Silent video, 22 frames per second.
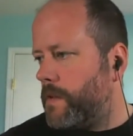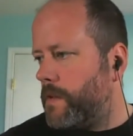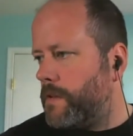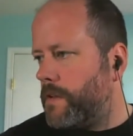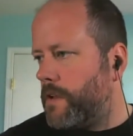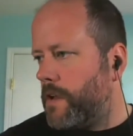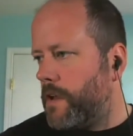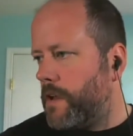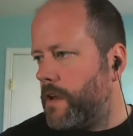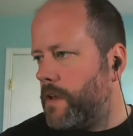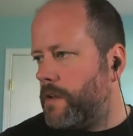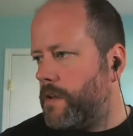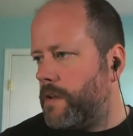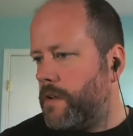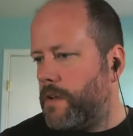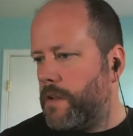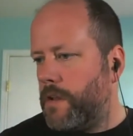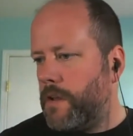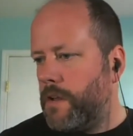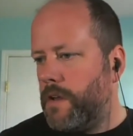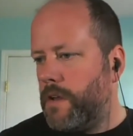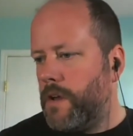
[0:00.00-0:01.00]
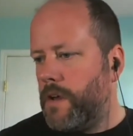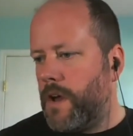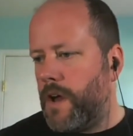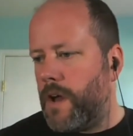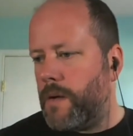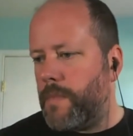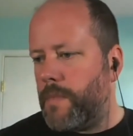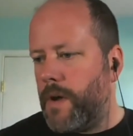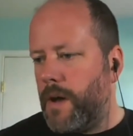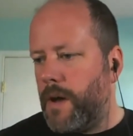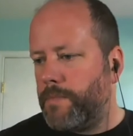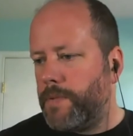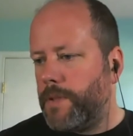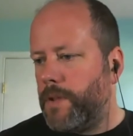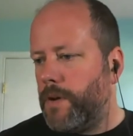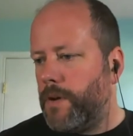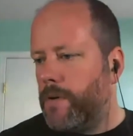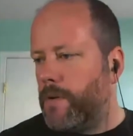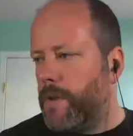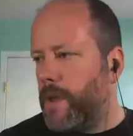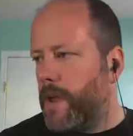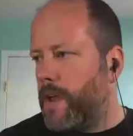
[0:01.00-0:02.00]
Done. I'm
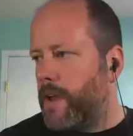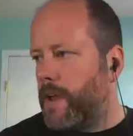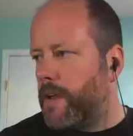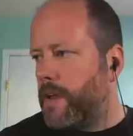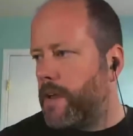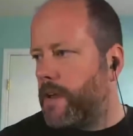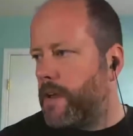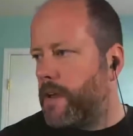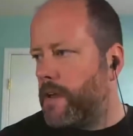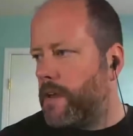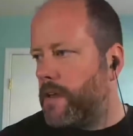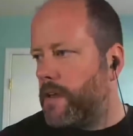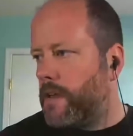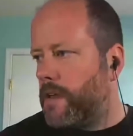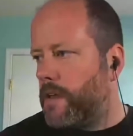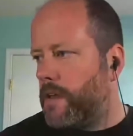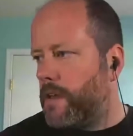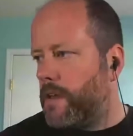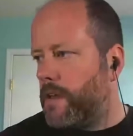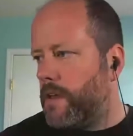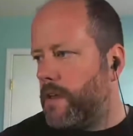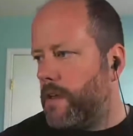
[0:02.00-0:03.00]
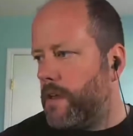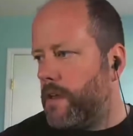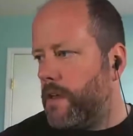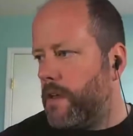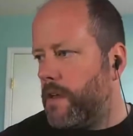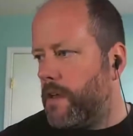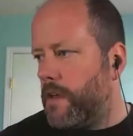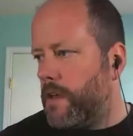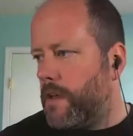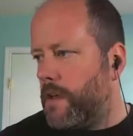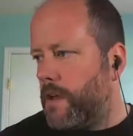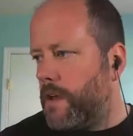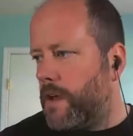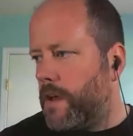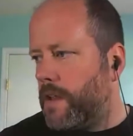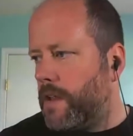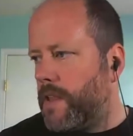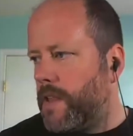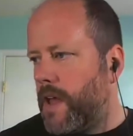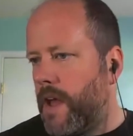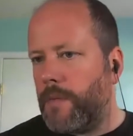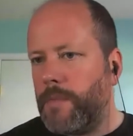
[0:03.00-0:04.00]
uploading.
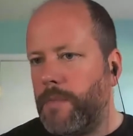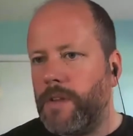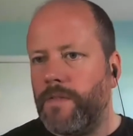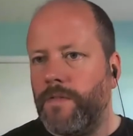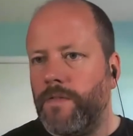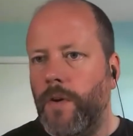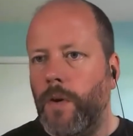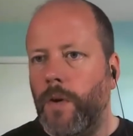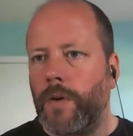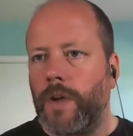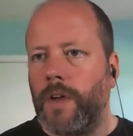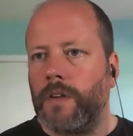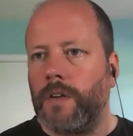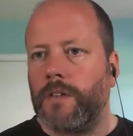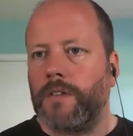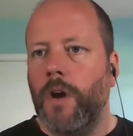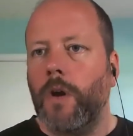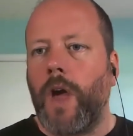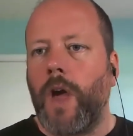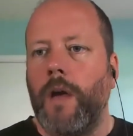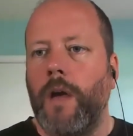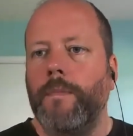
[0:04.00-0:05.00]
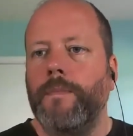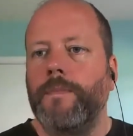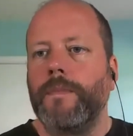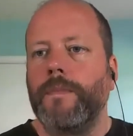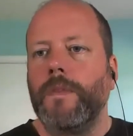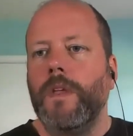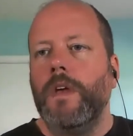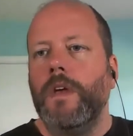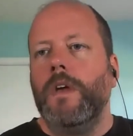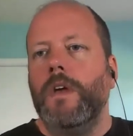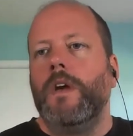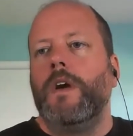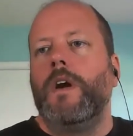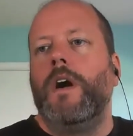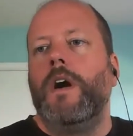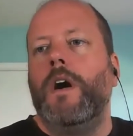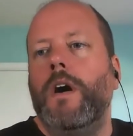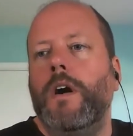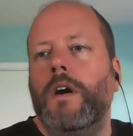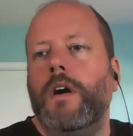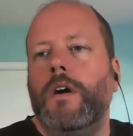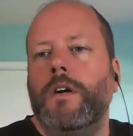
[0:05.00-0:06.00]
Allow me to focus. Okay.
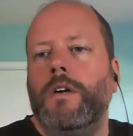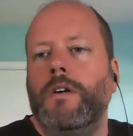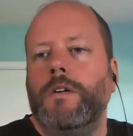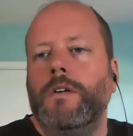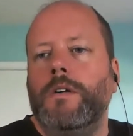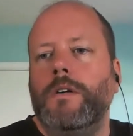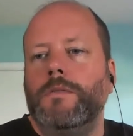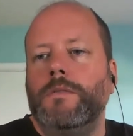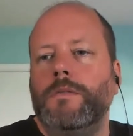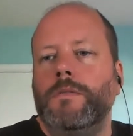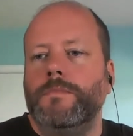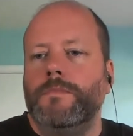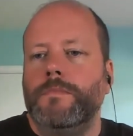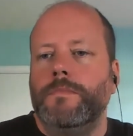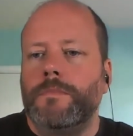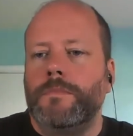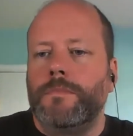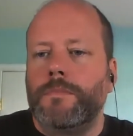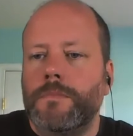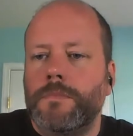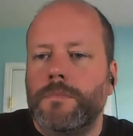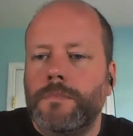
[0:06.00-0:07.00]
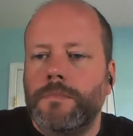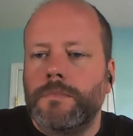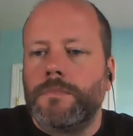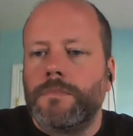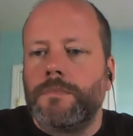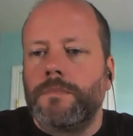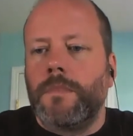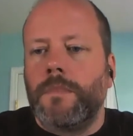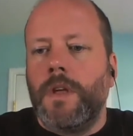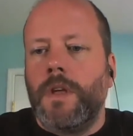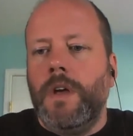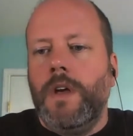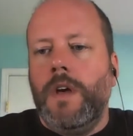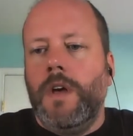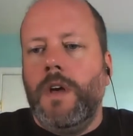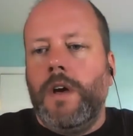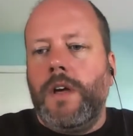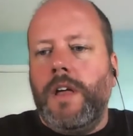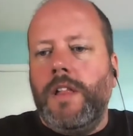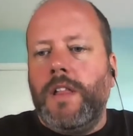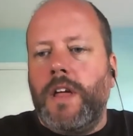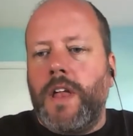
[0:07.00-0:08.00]
Elad
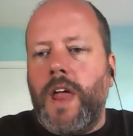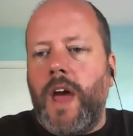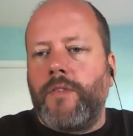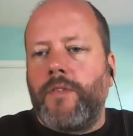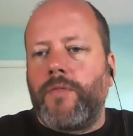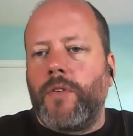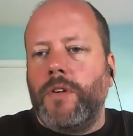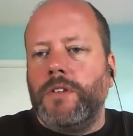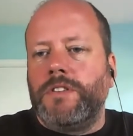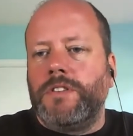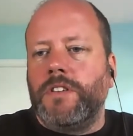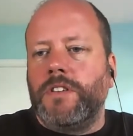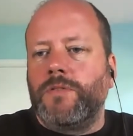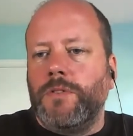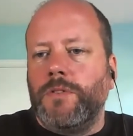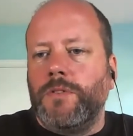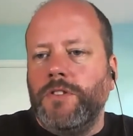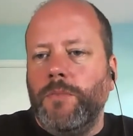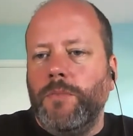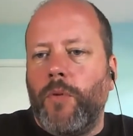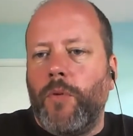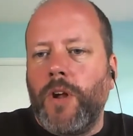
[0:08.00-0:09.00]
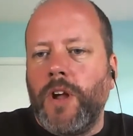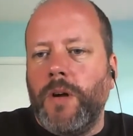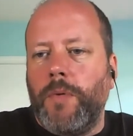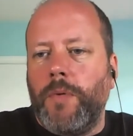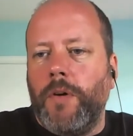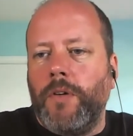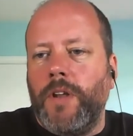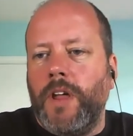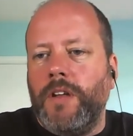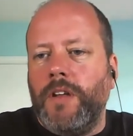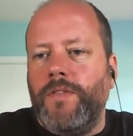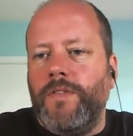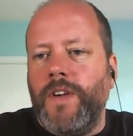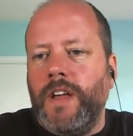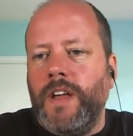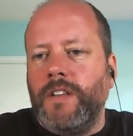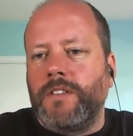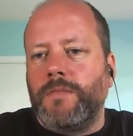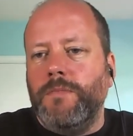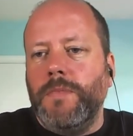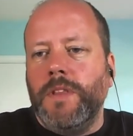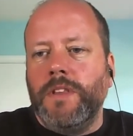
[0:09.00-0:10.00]
Avron says, what's so boring about
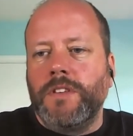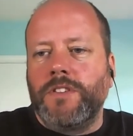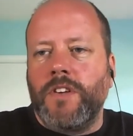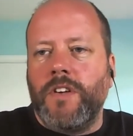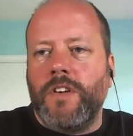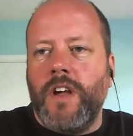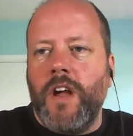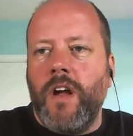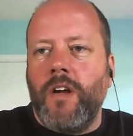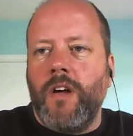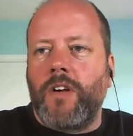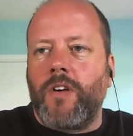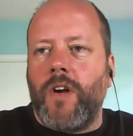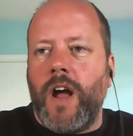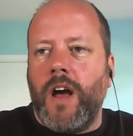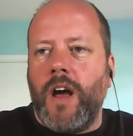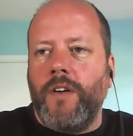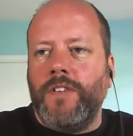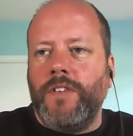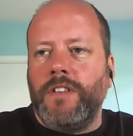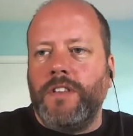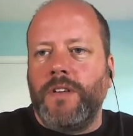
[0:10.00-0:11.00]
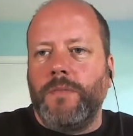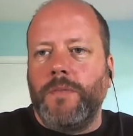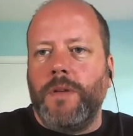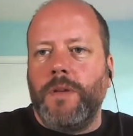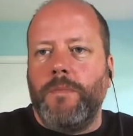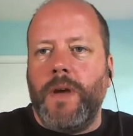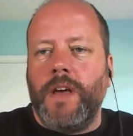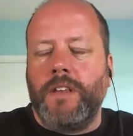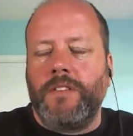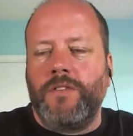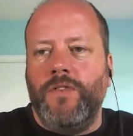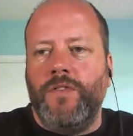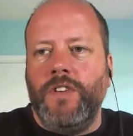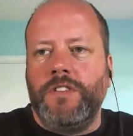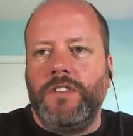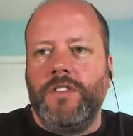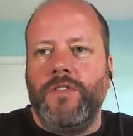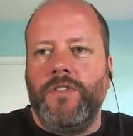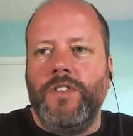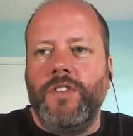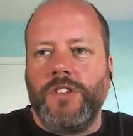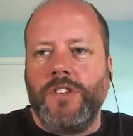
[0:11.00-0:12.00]
advanced military aircraft? It's some of the best feats
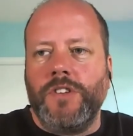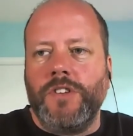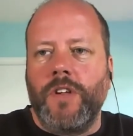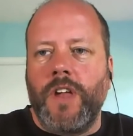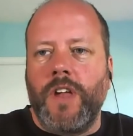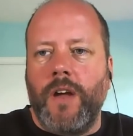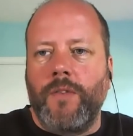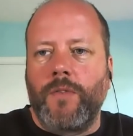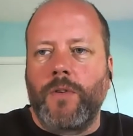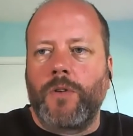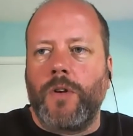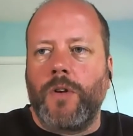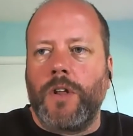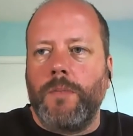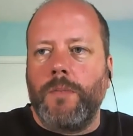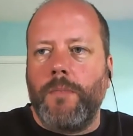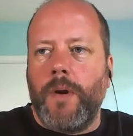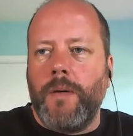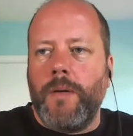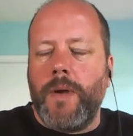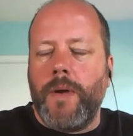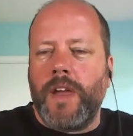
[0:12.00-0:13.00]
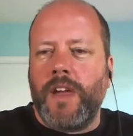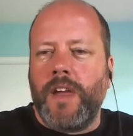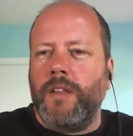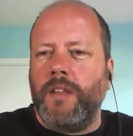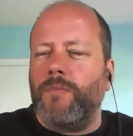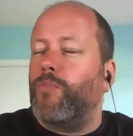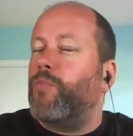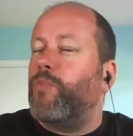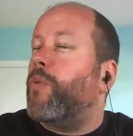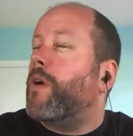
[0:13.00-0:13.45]
of engineering ever created by mankind.